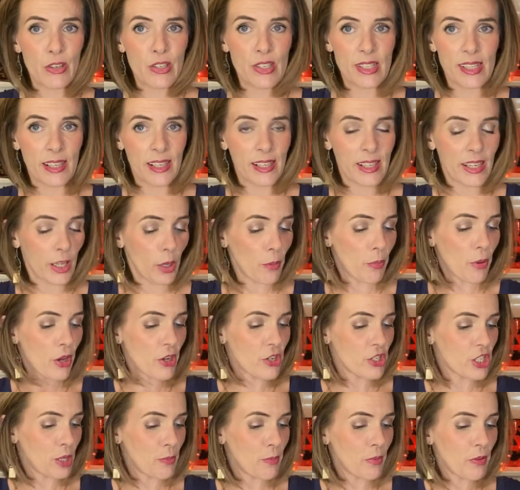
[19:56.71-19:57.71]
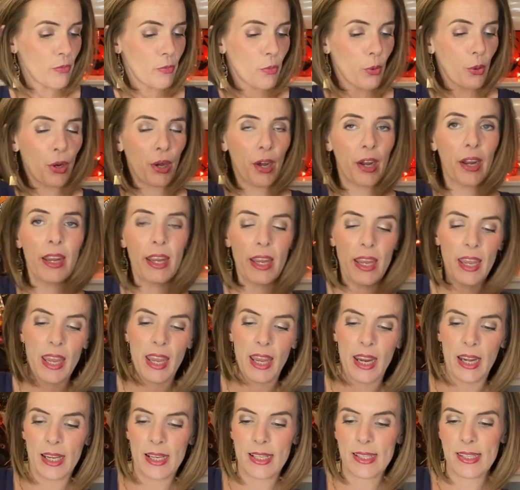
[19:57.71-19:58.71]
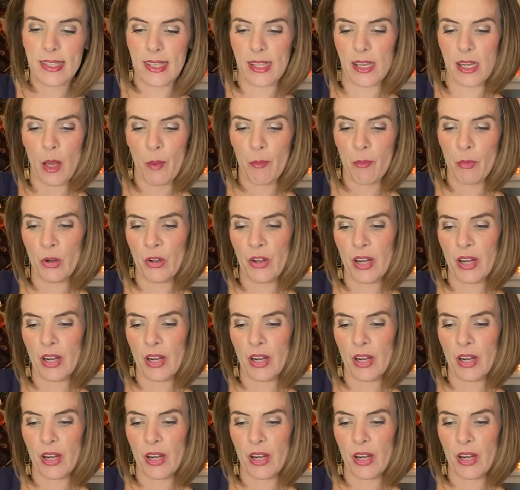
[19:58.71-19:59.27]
seen a nail polish in before, and it's the number